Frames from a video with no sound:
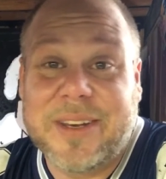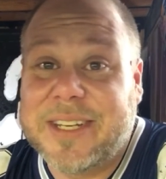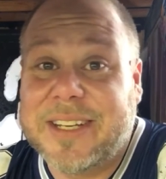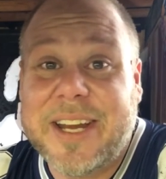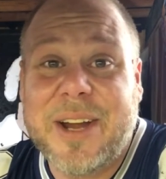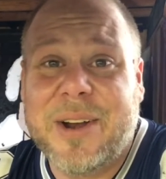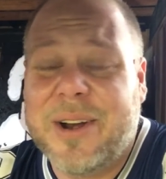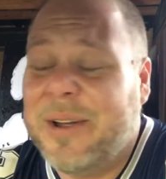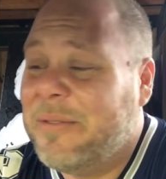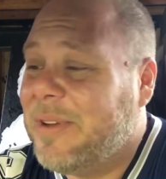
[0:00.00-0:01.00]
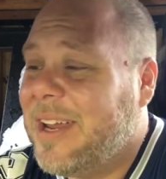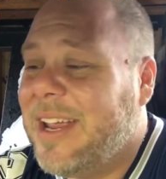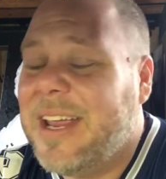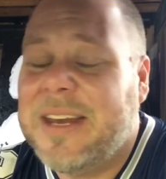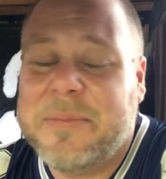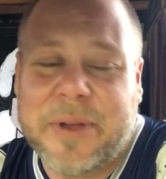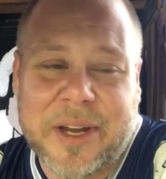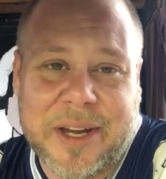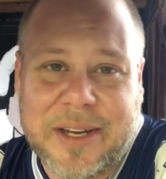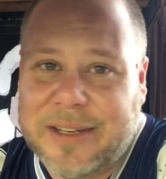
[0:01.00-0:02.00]
to hear of
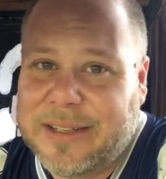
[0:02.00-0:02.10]
anybody